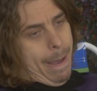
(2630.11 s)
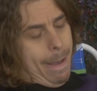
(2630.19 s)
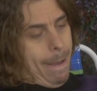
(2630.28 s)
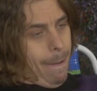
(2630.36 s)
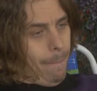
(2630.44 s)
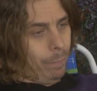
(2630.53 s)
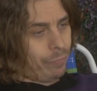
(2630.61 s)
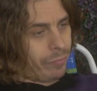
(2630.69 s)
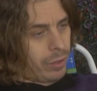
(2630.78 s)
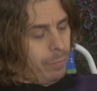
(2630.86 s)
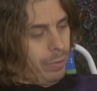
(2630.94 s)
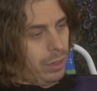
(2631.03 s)

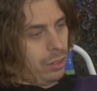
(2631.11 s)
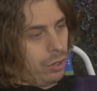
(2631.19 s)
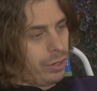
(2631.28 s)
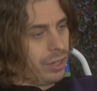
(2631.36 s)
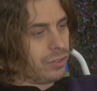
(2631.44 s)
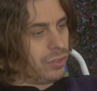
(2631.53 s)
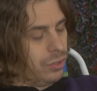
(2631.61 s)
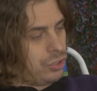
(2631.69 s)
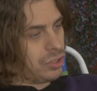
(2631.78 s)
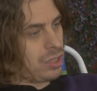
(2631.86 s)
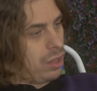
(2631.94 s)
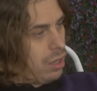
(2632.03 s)
But learning to
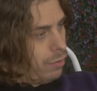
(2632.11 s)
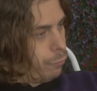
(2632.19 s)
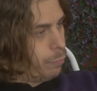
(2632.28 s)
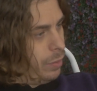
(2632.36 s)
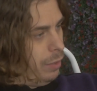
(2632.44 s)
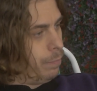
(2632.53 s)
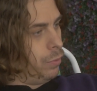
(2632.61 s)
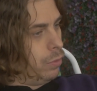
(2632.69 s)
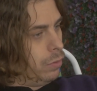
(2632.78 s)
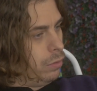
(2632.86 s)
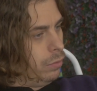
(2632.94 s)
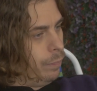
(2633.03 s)
just love
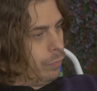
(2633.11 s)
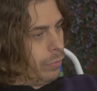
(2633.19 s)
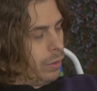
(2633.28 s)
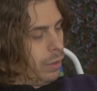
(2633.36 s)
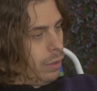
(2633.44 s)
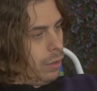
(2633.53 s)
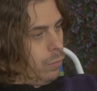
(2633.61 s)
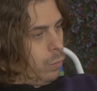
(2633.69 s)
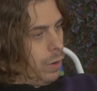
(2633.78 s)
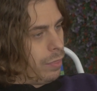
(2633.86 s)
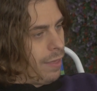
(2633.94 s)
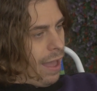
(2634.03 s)
people
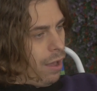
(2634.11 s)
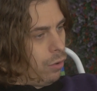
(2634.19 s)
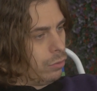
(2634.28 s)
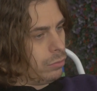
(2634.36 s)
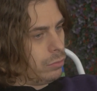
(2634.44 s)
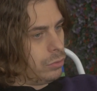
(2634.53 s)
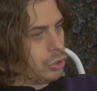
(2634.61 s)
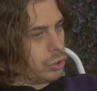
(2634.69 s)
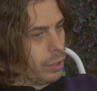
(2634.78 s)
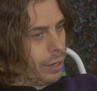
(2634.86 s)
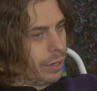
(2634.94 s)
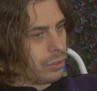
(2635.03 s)
without
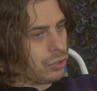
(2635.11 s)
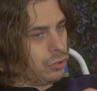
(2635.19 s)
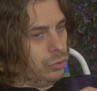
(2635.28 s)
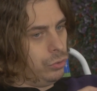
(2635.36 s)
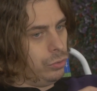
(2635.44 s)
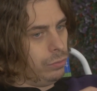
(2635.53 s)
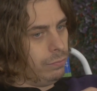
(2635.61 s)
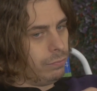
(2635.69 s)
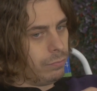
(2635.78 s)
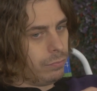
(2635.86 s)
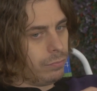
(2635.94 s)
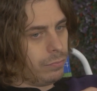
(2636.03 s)
trying to
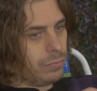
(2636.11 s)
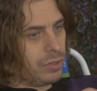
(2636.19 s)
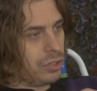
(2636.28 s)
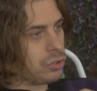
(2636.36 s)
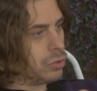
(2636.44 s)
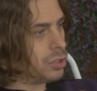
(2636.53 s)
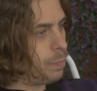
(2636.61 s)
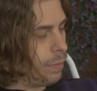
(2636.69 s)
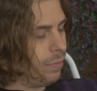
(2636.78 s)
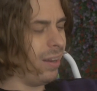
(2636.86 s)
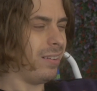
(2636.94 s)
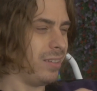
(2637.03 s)

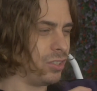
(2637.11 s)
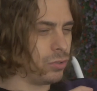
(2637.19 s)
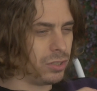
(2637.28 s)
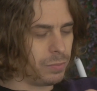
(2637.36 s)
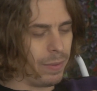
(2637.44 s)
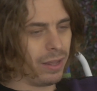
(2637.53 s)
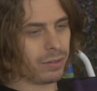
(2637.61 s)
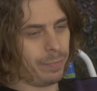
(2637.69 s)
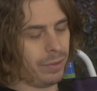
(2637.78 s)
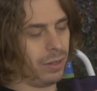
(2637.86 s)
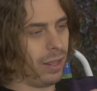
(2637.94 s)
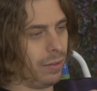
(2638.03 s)
not disrespect,
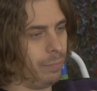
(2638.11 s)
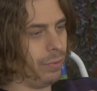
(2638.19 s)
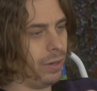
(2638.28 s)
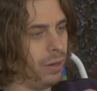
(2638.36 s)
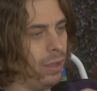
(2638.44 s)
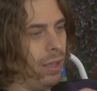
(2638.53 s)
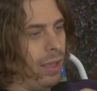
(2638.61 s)
but